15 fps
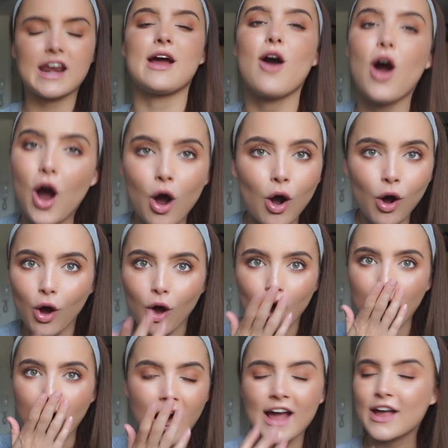And
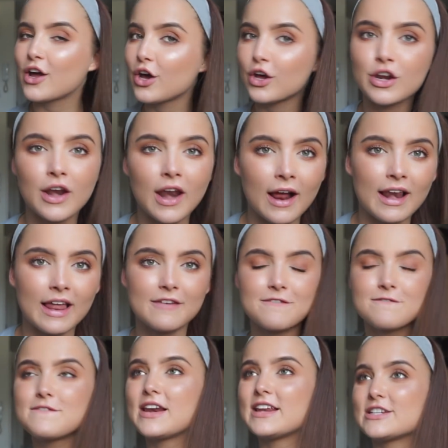I
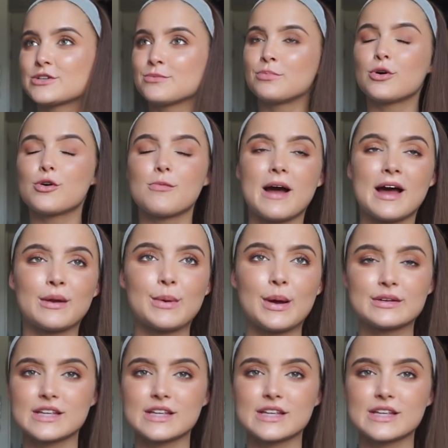like flinch and pull my hand away.